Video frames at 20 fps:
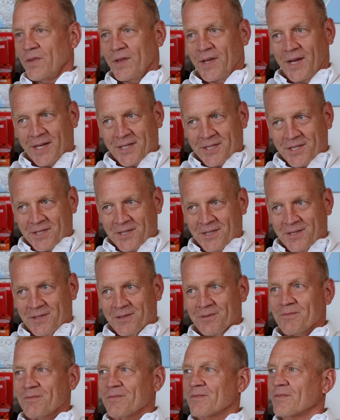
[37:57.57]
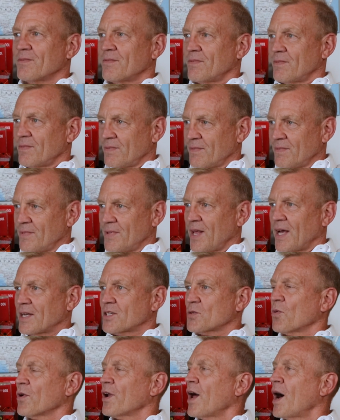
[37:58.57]
That's
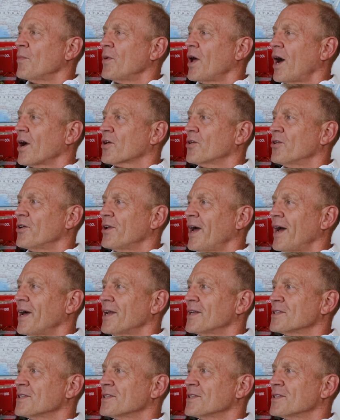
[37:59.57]
what I'm not good at,